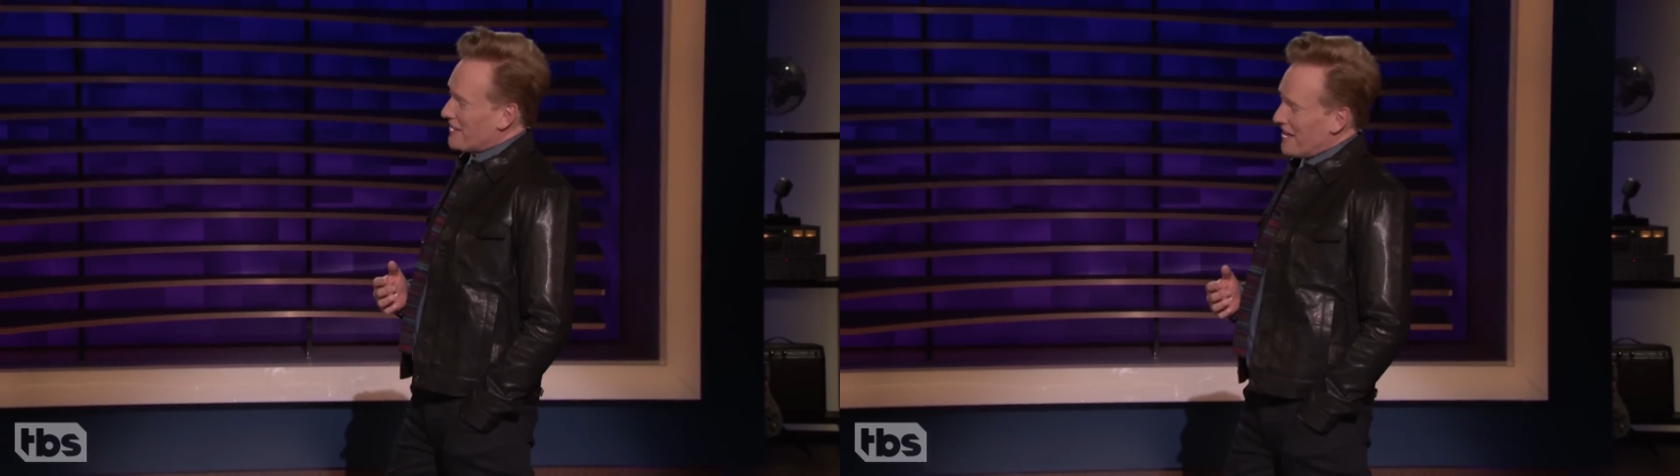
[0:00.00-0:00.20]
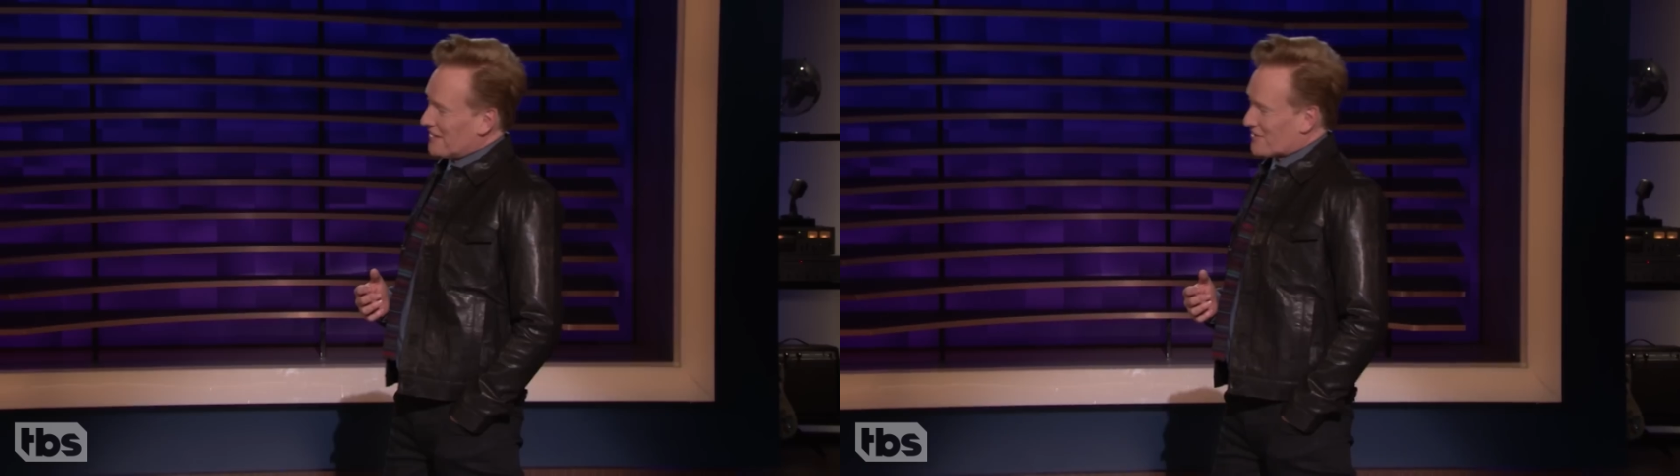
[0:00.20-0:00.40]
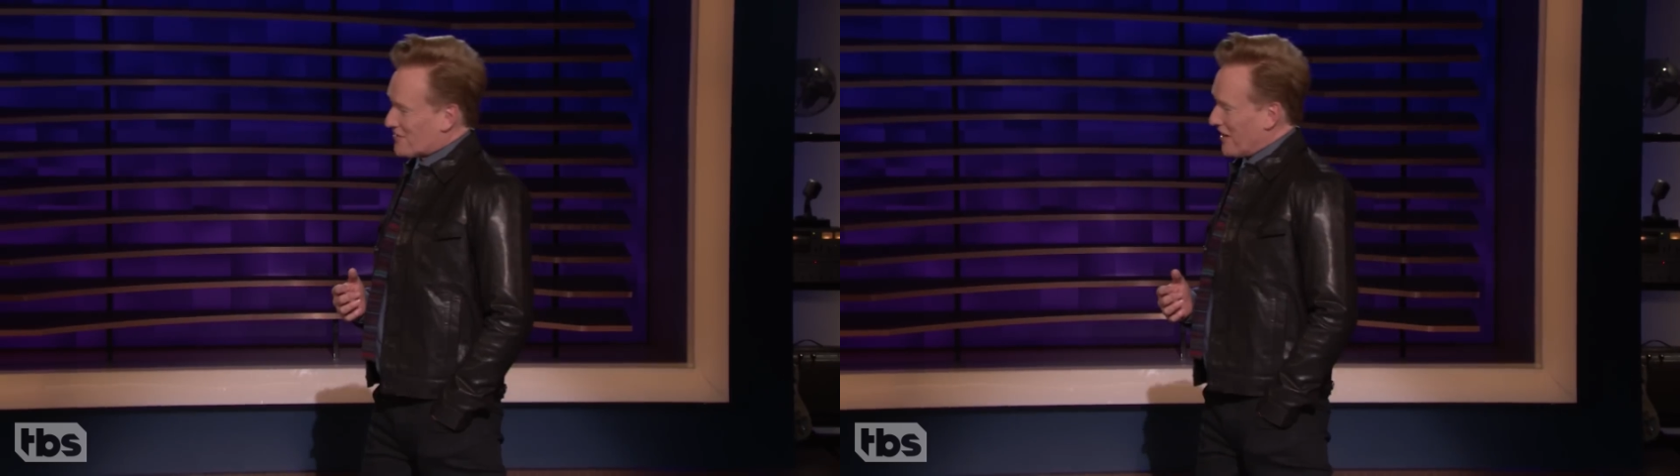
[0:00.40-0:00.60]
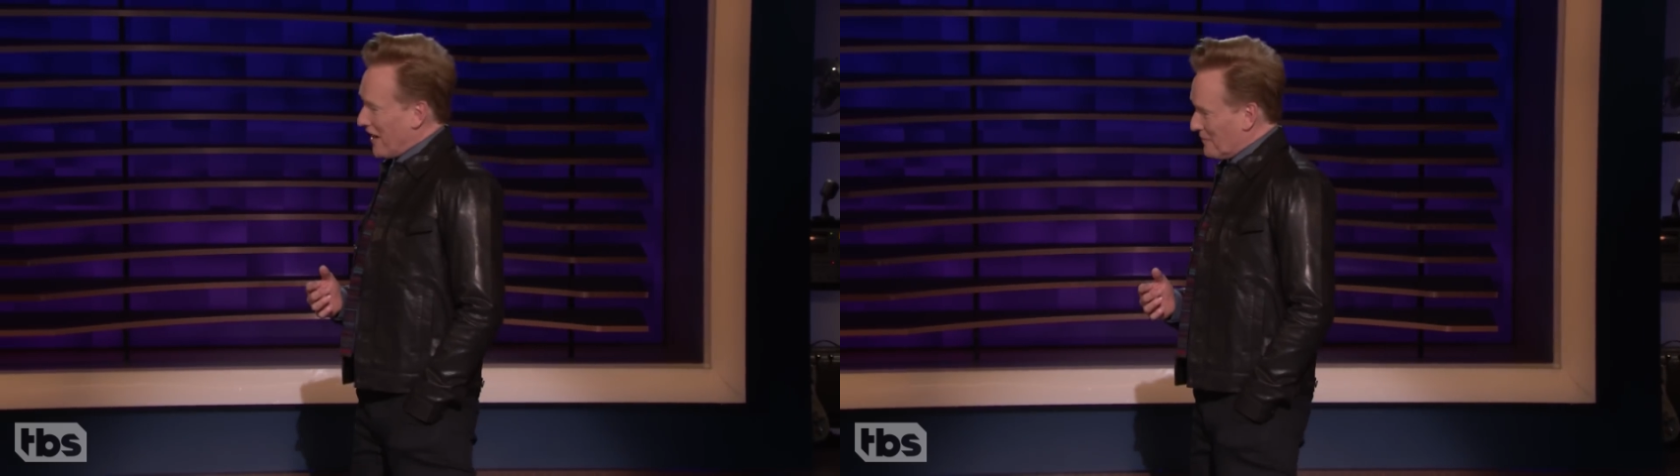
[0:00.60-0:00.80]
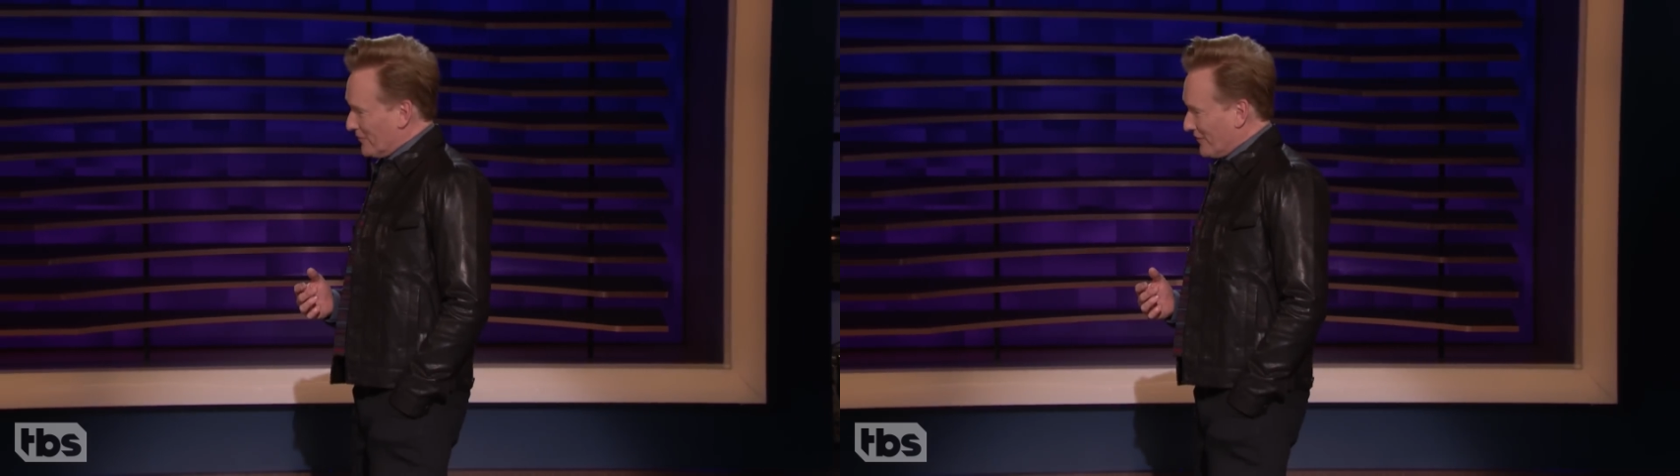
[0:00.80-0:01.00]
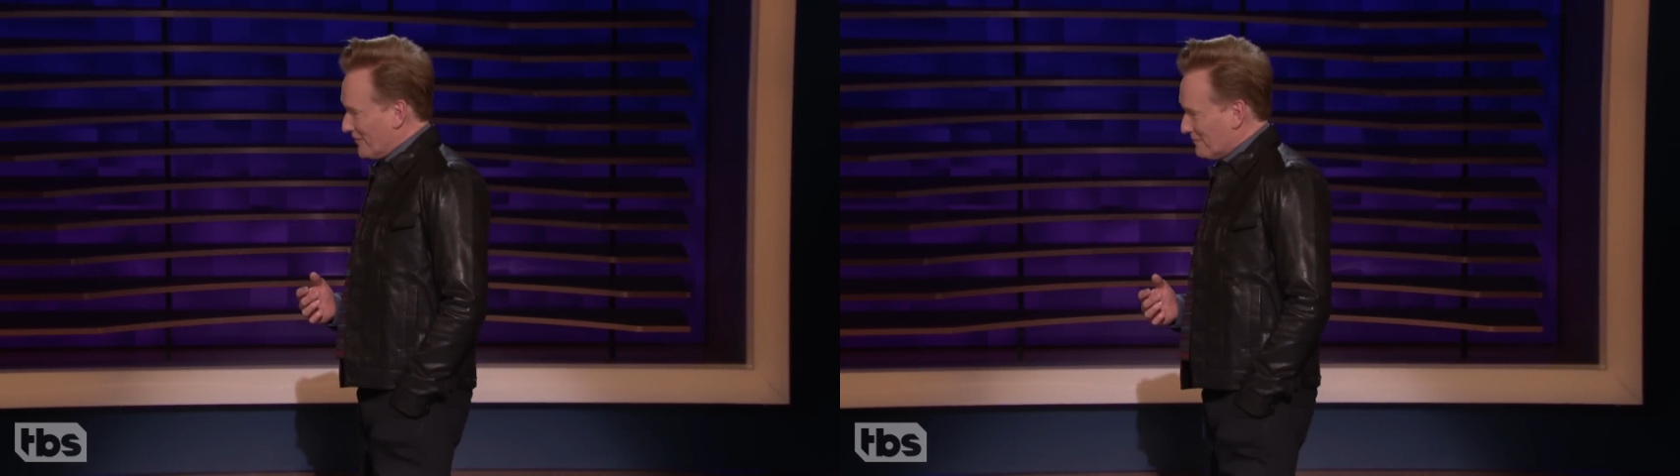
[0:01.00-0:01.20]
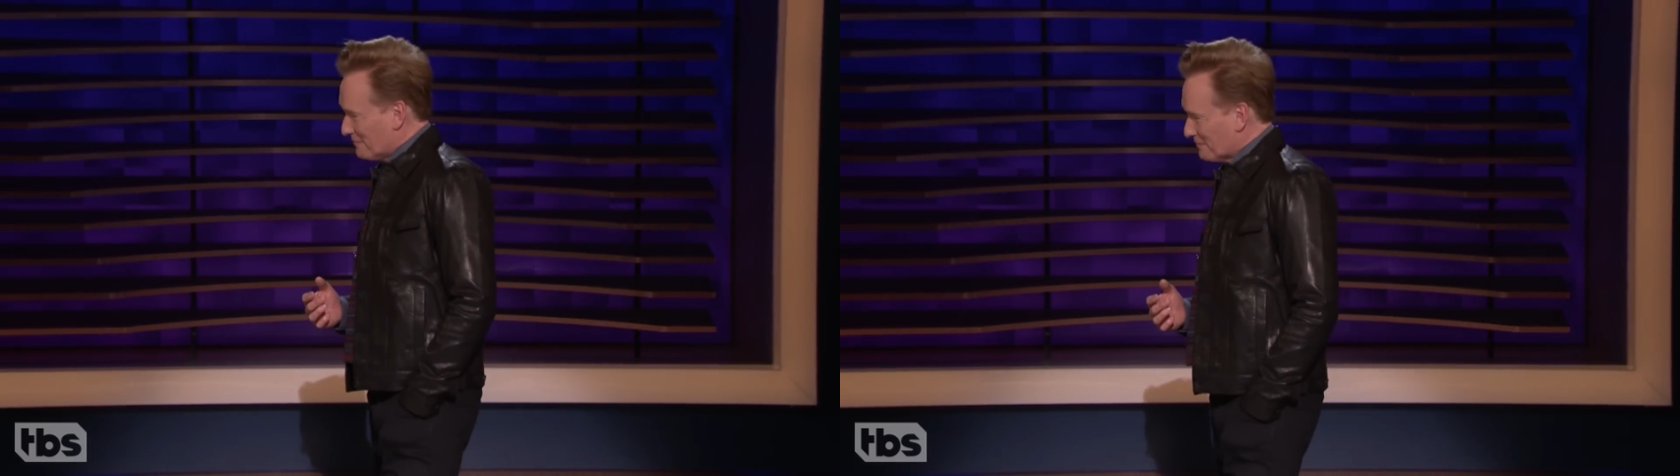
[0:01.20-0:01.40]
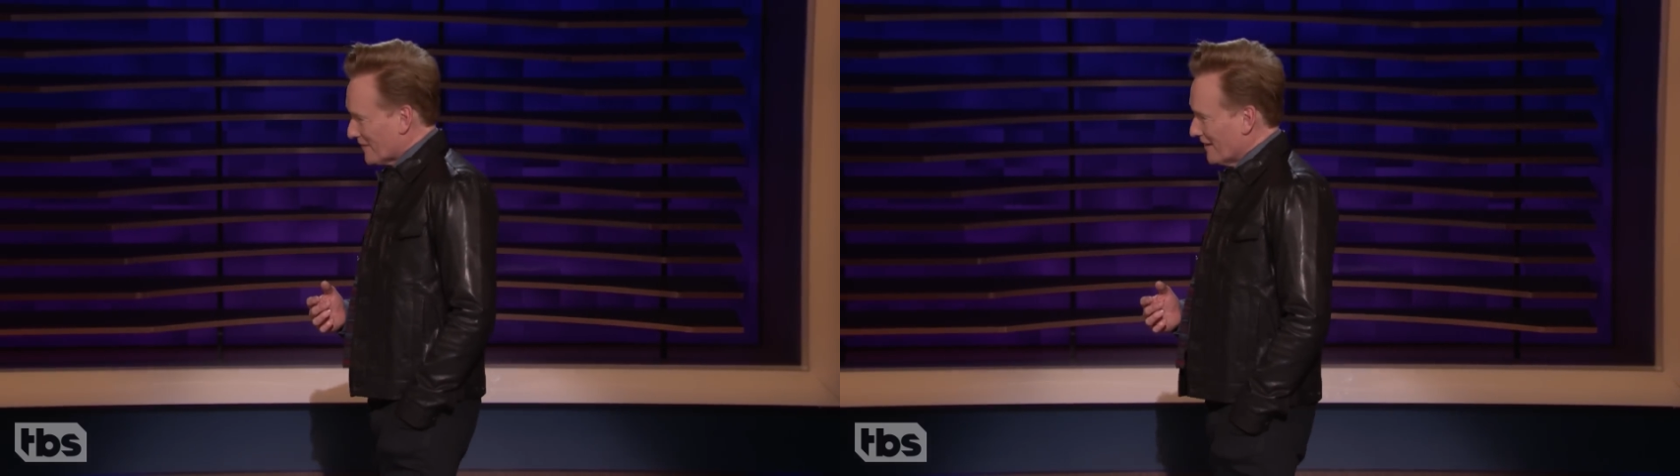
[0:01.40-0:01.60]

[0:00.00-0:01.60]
days tops. Three days tops.